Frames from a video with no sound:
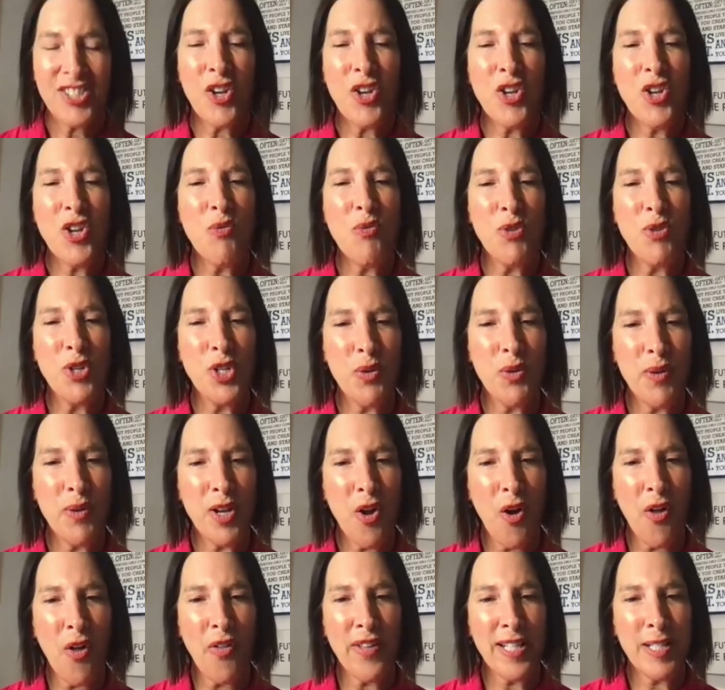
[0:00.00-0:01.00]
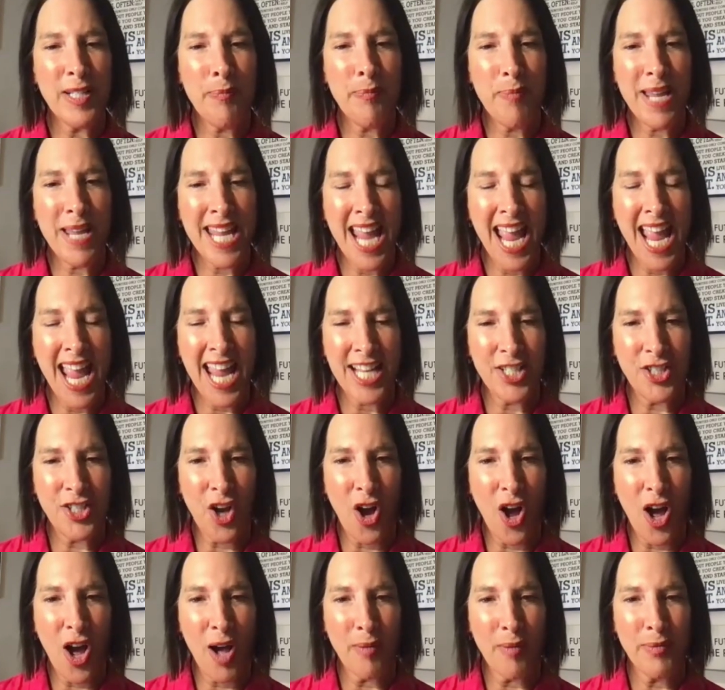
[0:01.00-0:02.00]
So you were doing all these PA
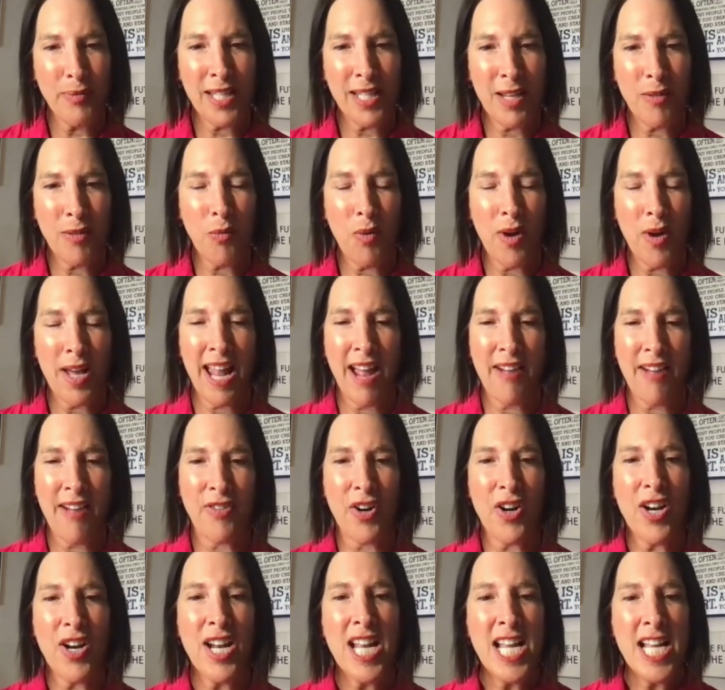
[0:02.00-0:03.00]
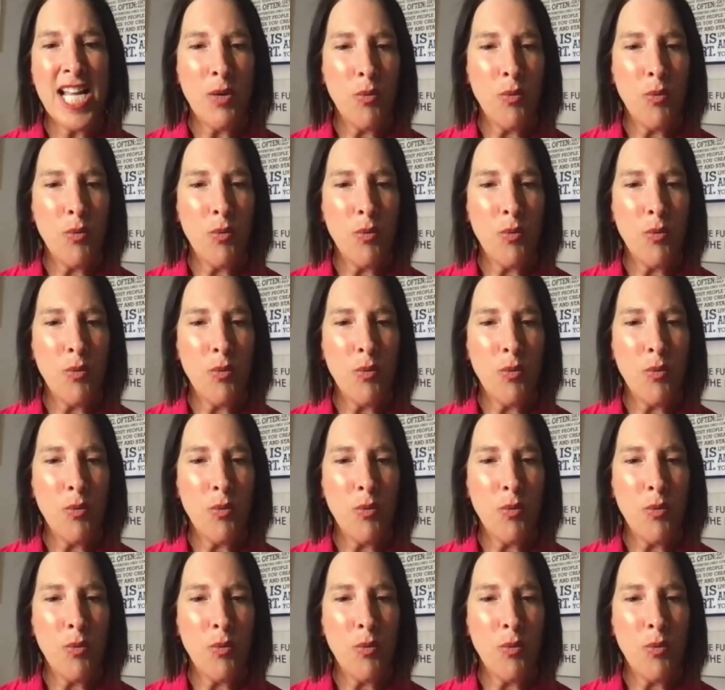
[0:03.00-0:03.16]
jobs and whatever.